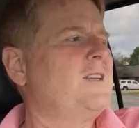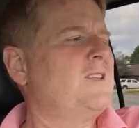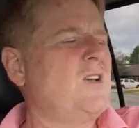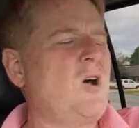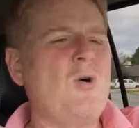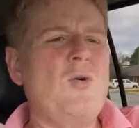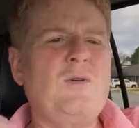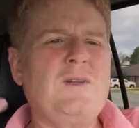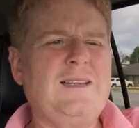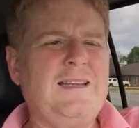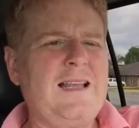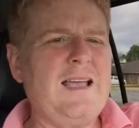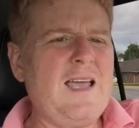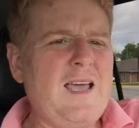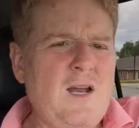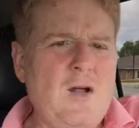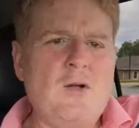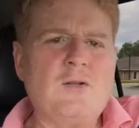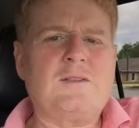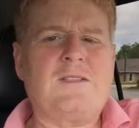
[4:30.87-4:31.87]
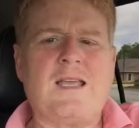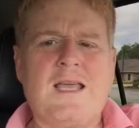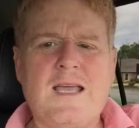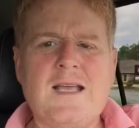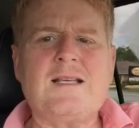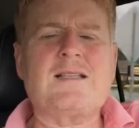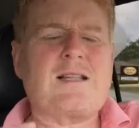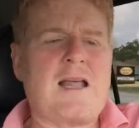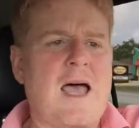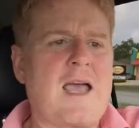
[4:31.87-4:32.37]
So little
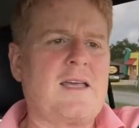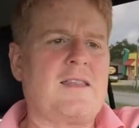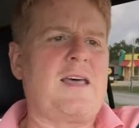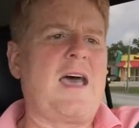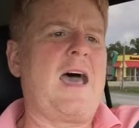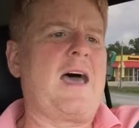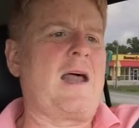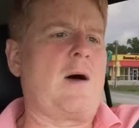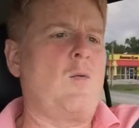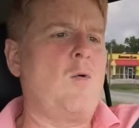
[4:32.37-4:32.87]
things like that.